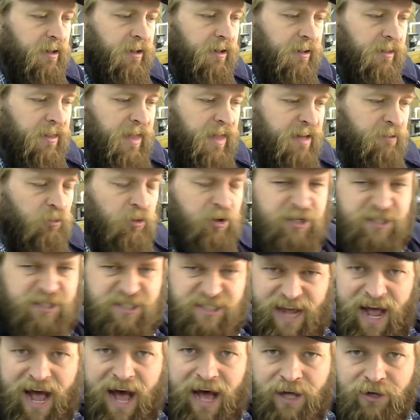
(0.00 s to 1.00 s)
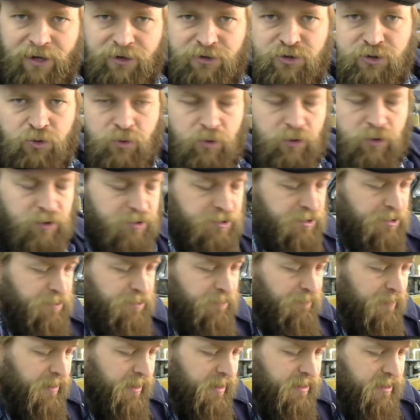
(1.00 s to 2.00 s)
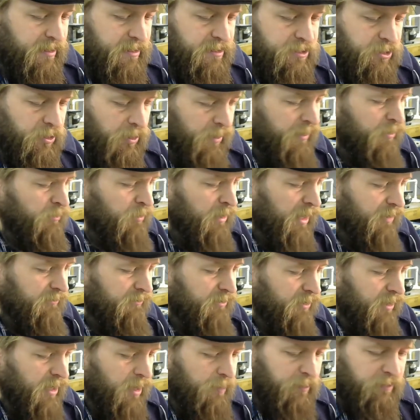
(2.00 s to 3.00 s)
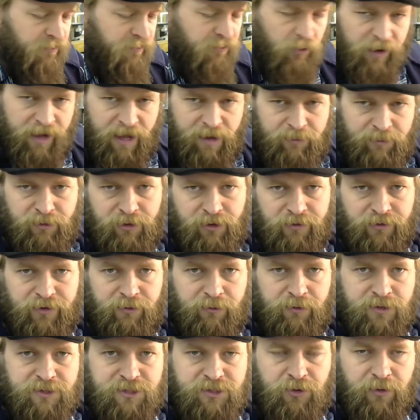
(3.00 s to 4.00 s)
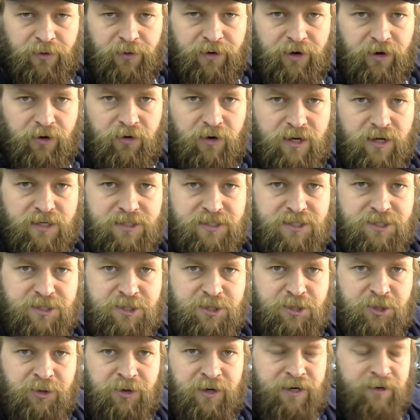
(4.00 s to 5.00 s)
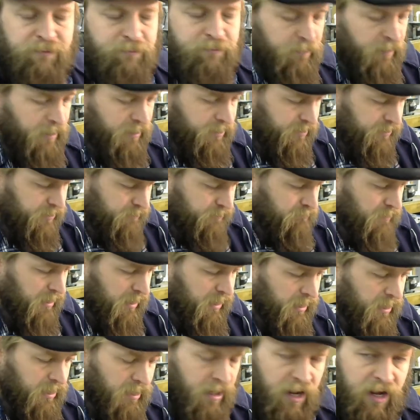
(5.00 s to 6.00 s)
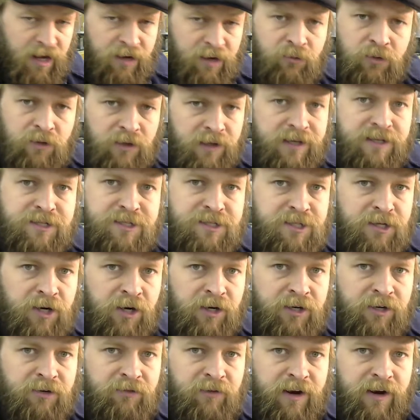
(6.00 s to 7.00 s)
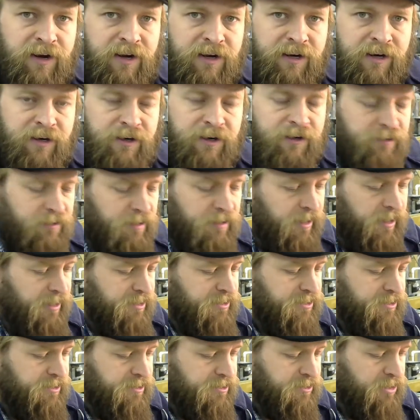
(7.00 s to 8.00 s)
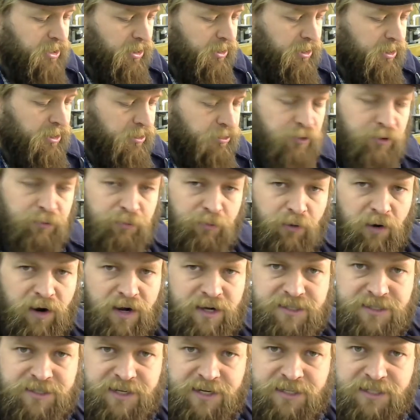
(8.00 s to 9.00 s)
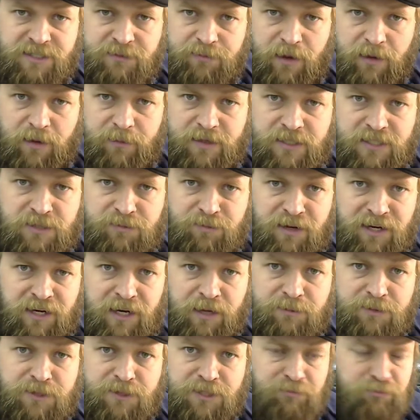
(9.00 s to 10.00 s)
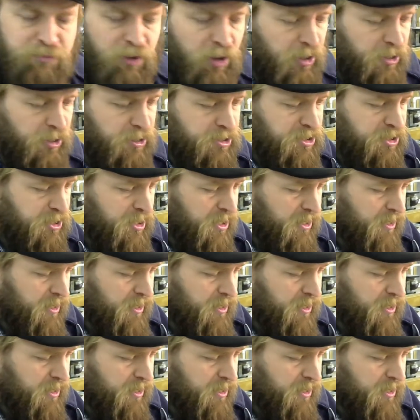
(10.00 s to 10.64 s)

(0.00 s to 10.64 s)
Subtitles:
That word is contours. So I think we'll have a couple of vocabulary words going across the screen, but I will get started right here and kind of talk you through the process, maybe speed up some parts